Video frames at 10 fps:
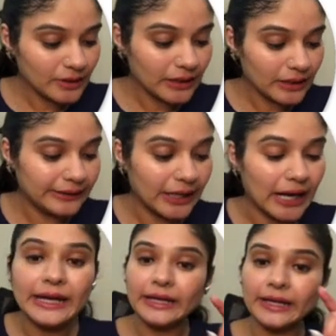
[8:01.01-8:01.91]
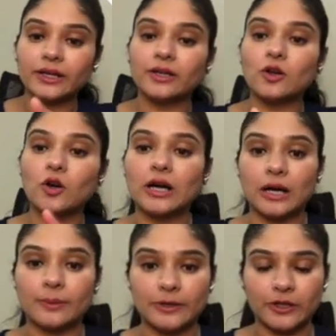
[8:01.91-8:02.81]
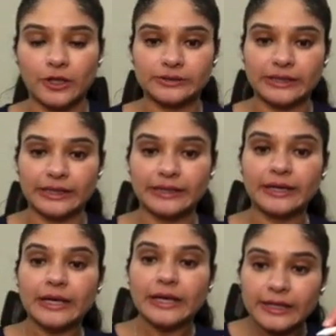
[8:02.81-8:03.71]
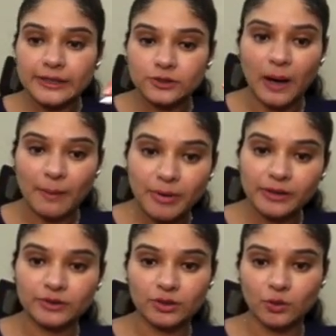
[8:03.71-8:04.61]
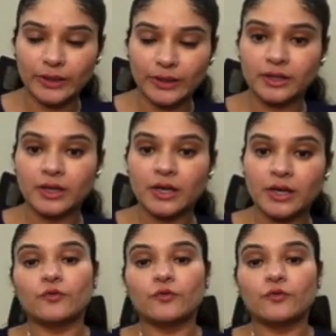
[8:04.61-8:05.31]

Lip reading: Dry air or carbon dioxide is bubbled through it, which